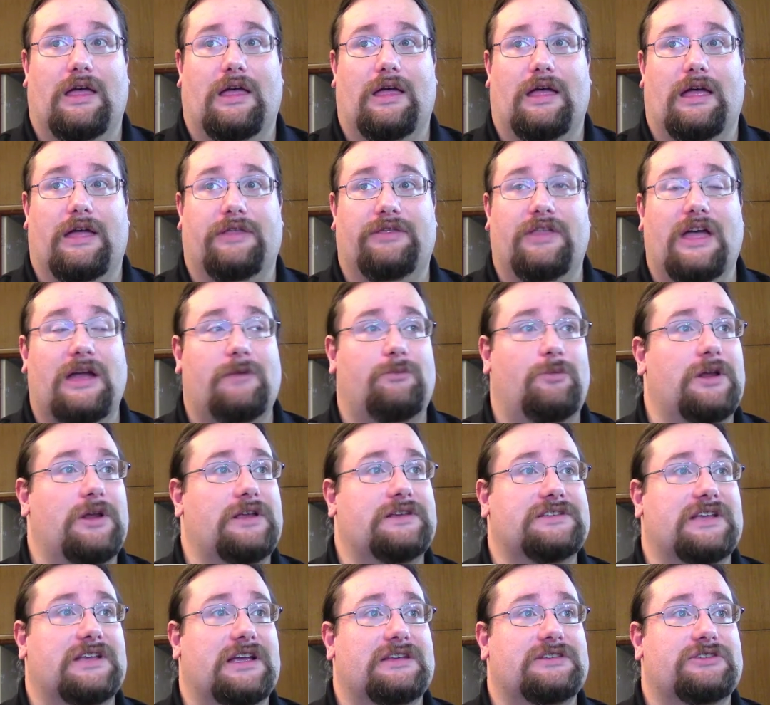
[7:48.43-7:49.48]
And that
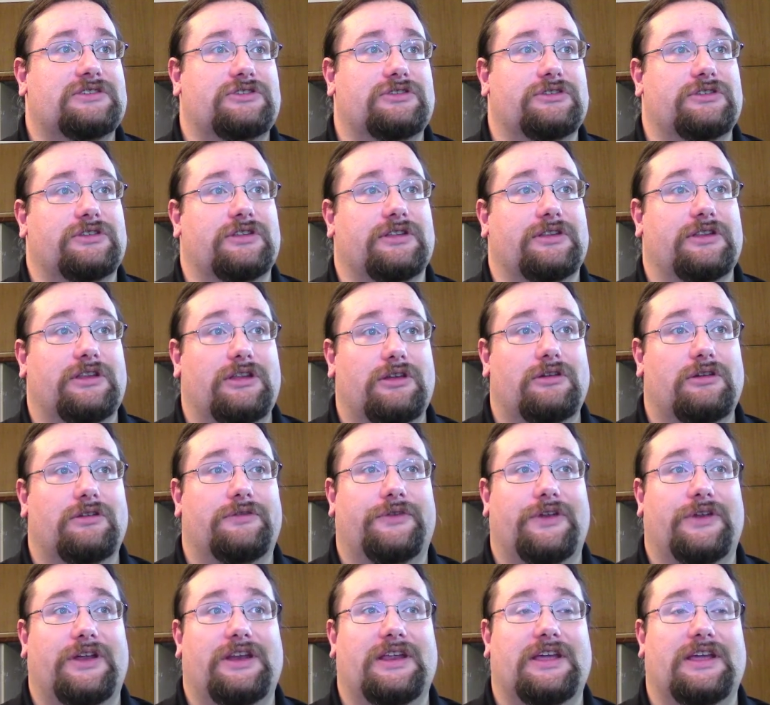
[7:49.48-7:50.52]
brings us to the new
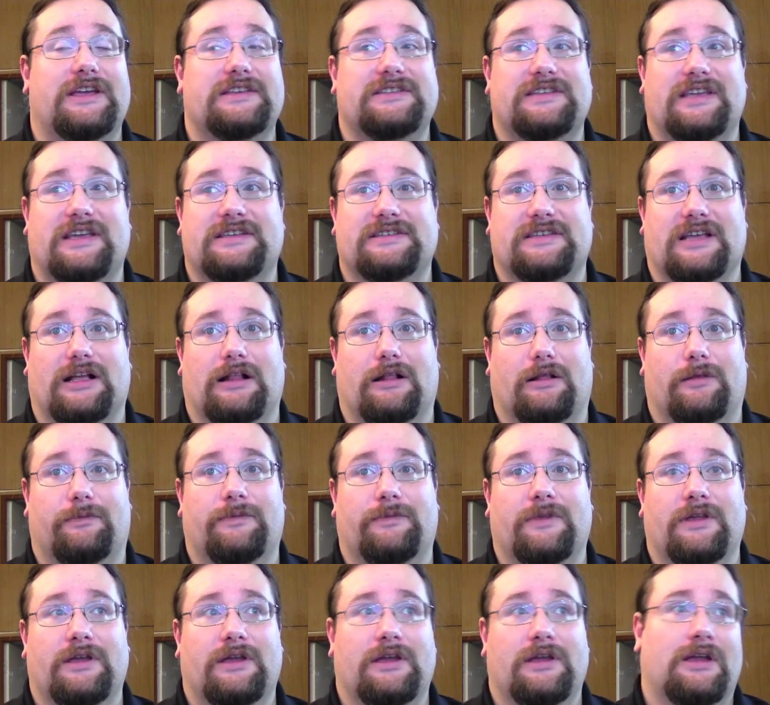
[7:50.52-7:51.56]
3DS XL.
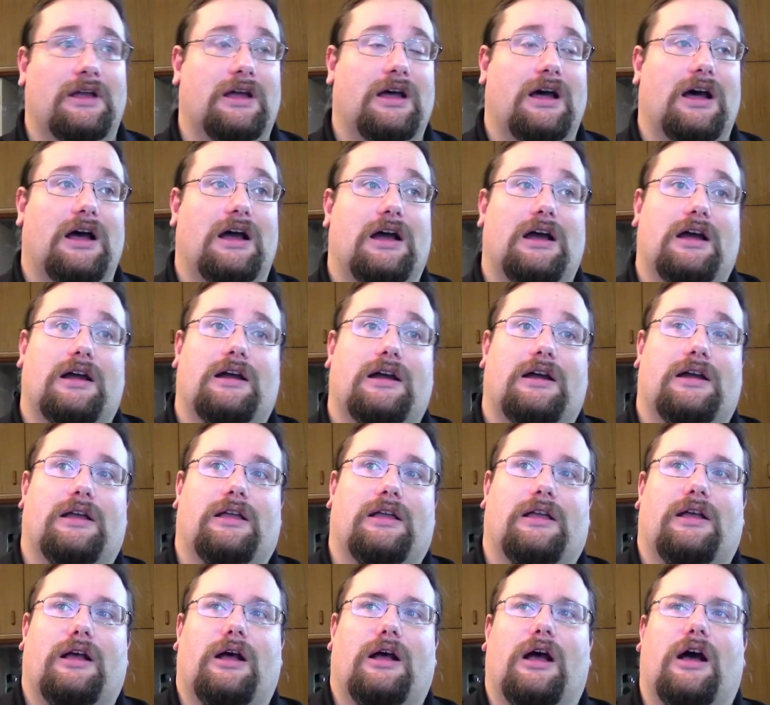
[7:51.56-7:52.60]

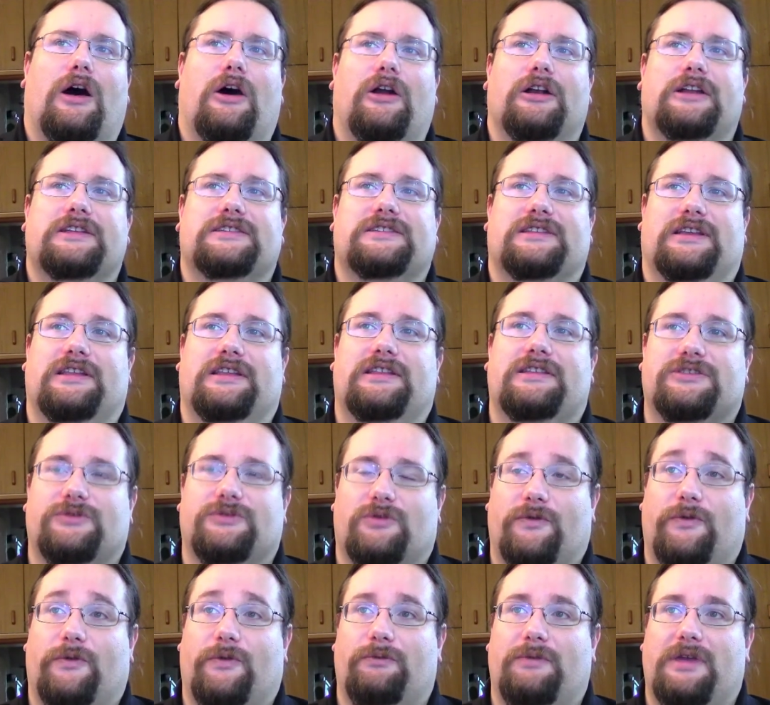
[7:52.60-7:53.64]
Honestly, this one
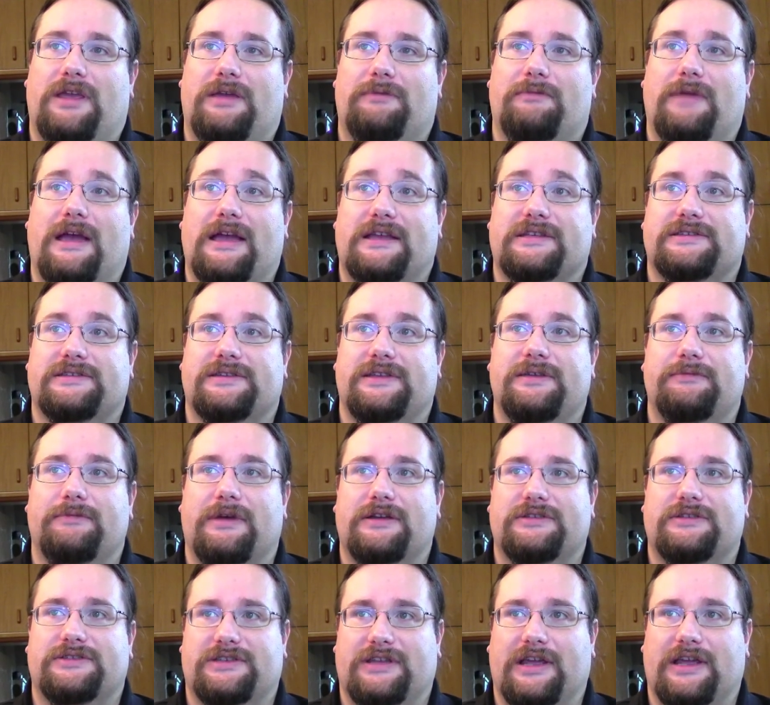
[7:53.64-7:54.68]
for me makes the
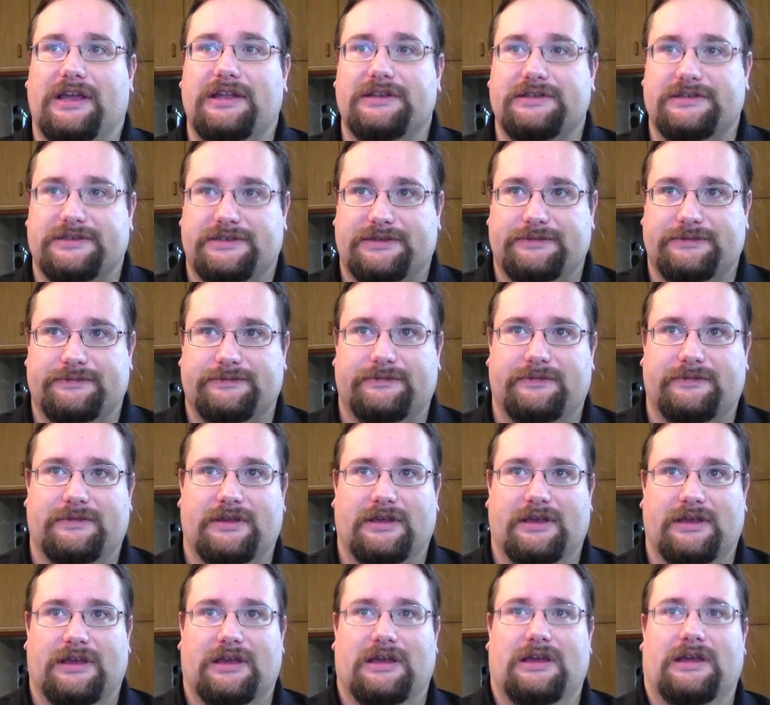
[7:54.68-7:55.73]
most sense.
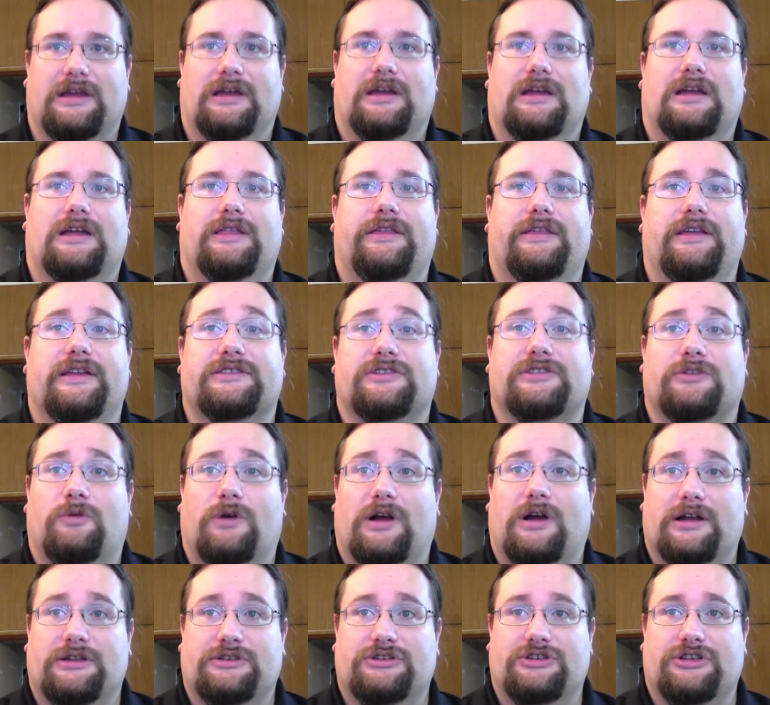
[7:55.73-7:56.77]
It's
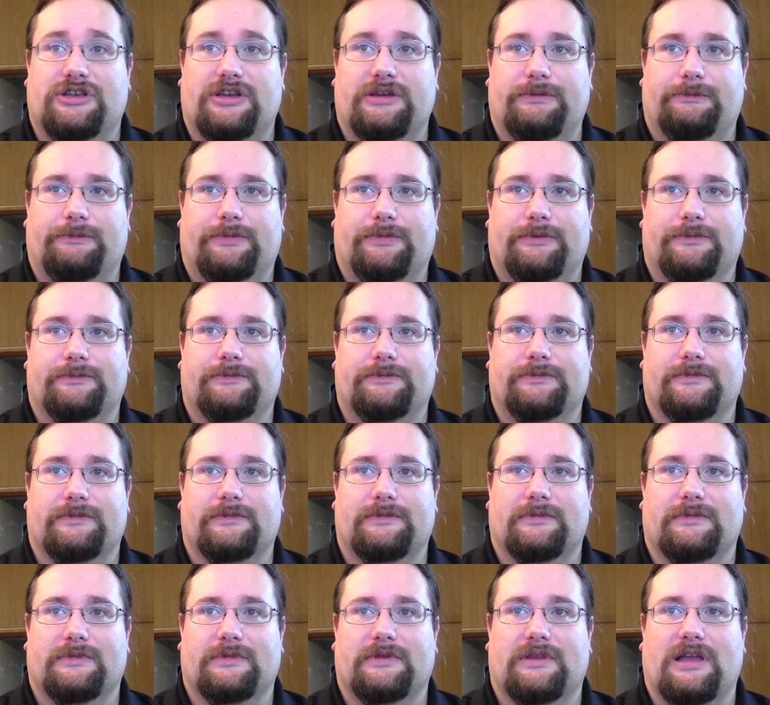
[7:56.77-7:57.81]
quite cheap,
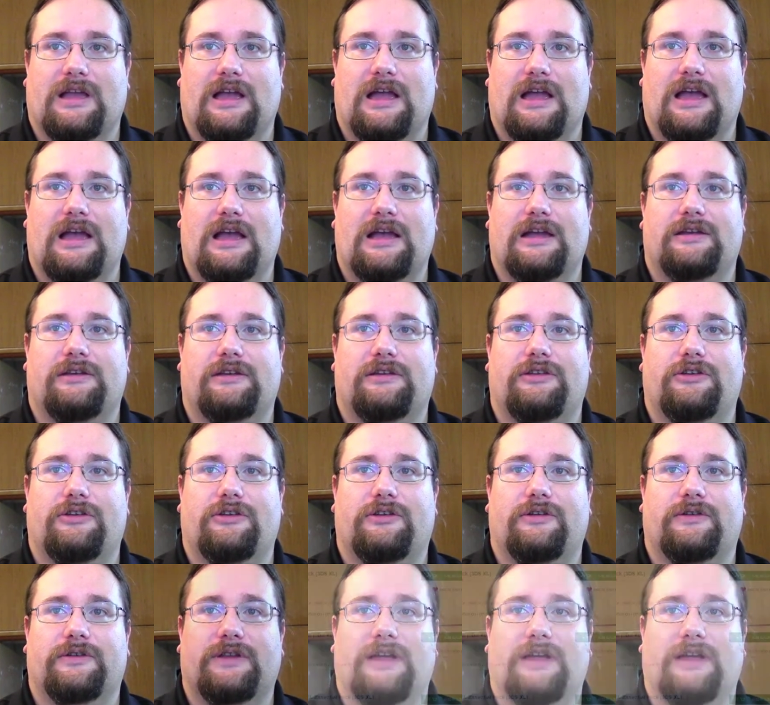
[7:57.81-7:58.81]
and you can